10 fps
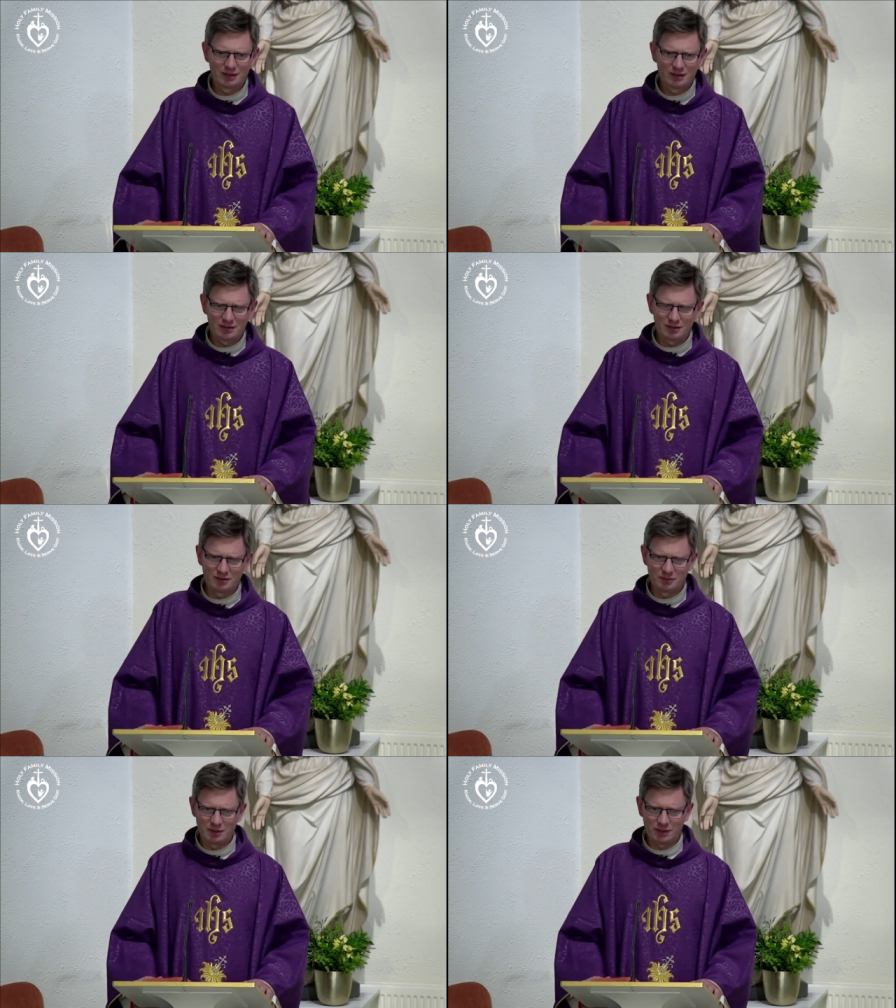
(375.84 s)
You know,
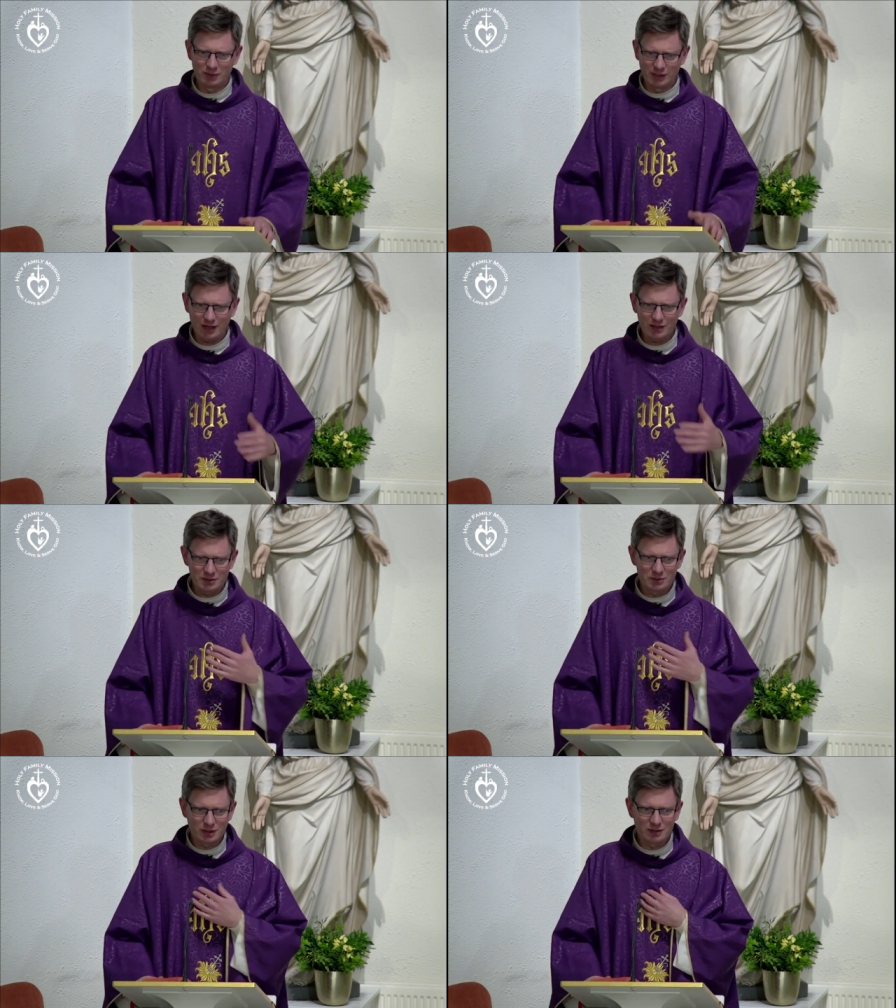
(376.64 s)
we, we can
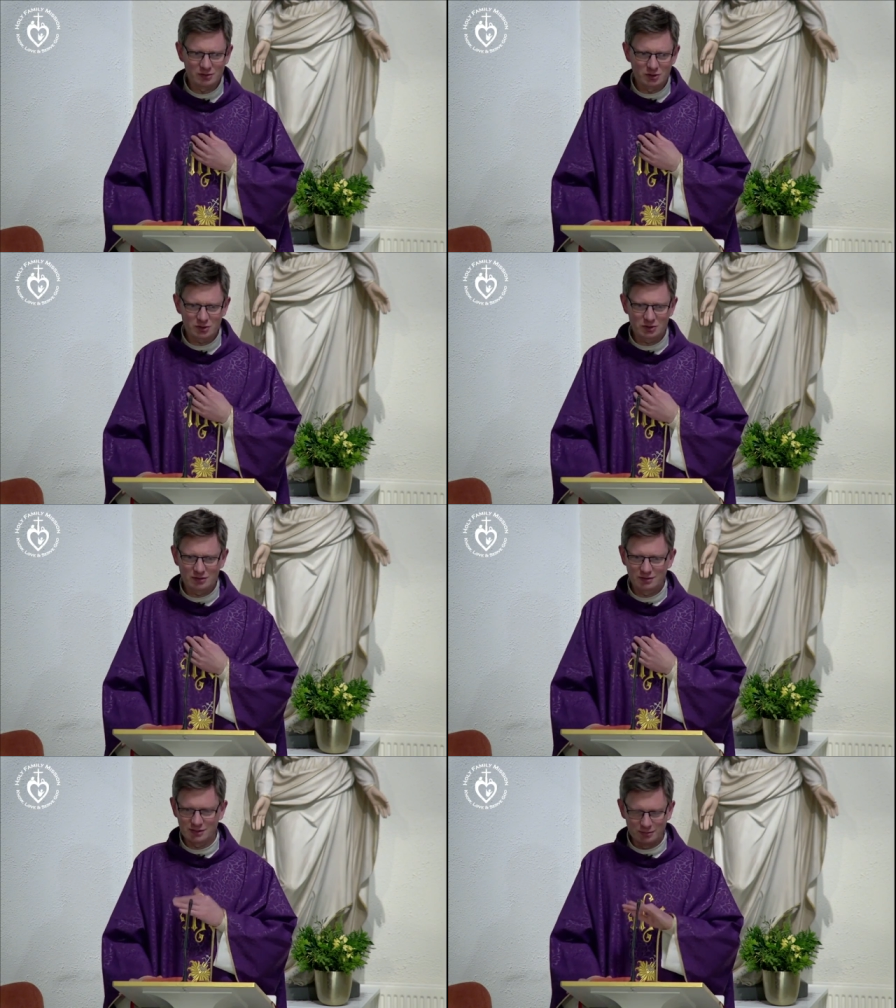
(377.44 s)
do things just
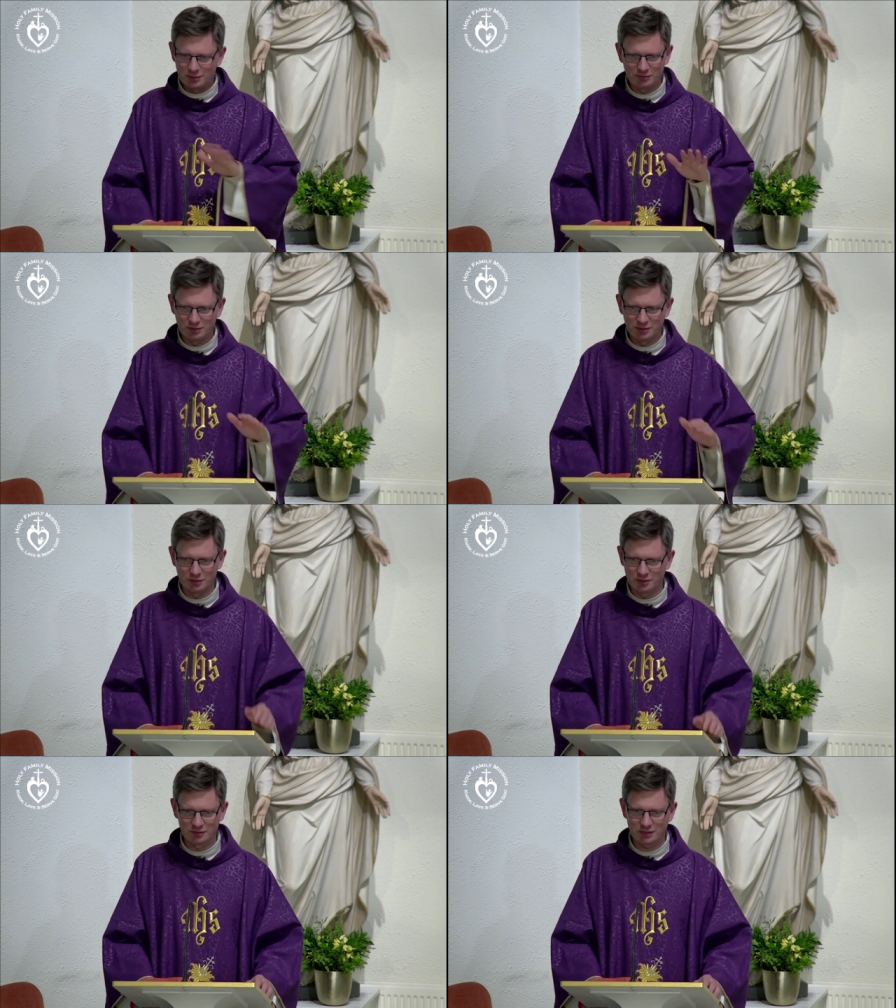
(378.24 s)
simply for the
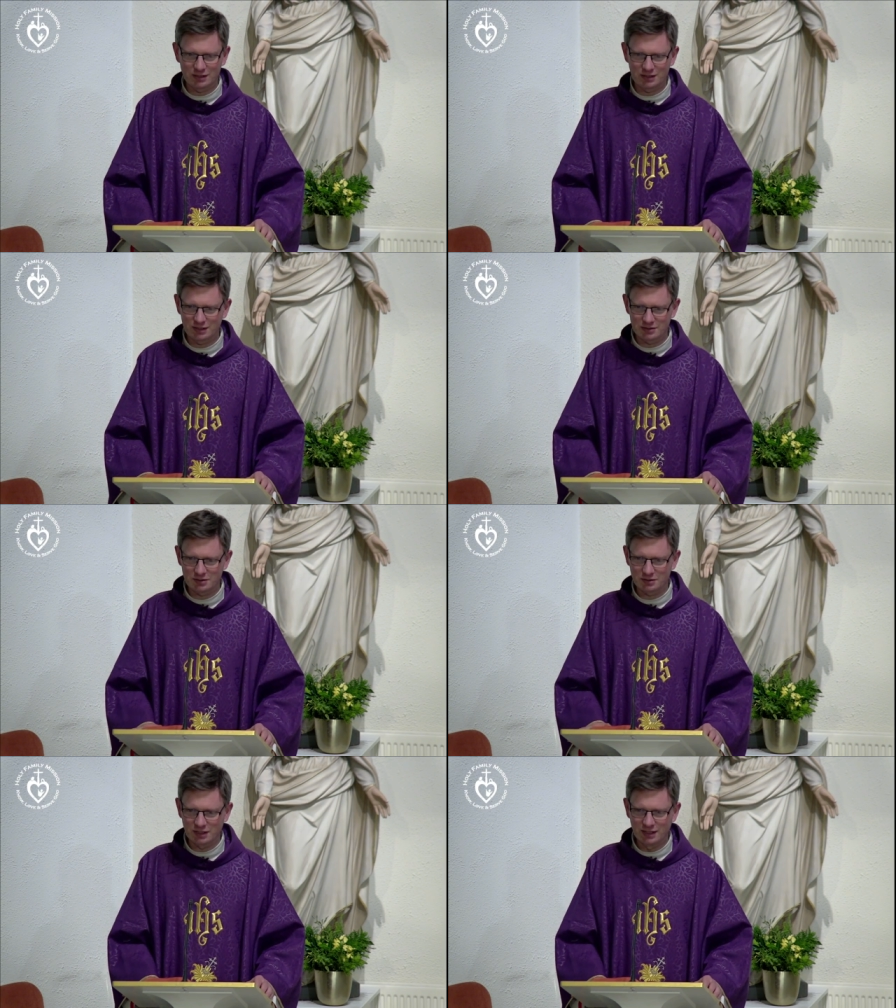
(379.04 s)
glory of God, end of story.